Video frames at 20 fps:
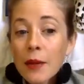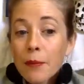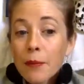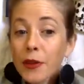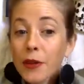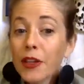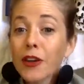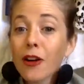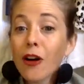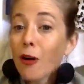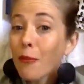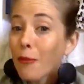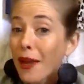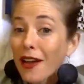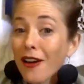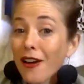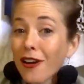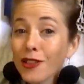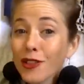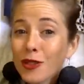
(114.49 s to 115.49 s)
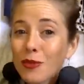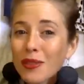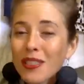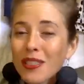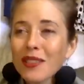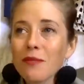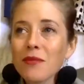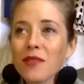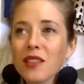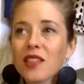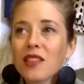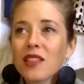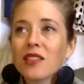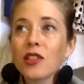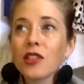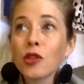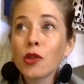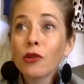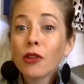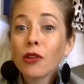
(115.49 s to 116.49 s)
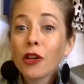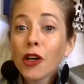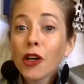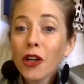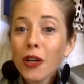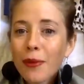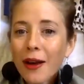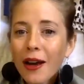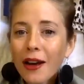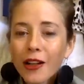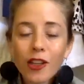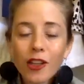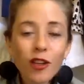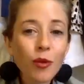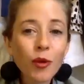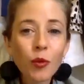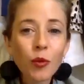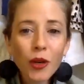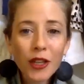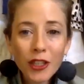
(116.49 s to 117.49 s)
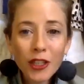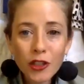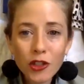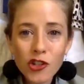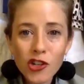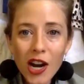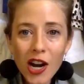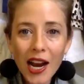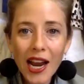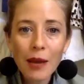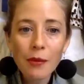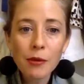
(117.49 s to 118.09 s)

But there may also be some things that you've heard about and you've been wanting to try,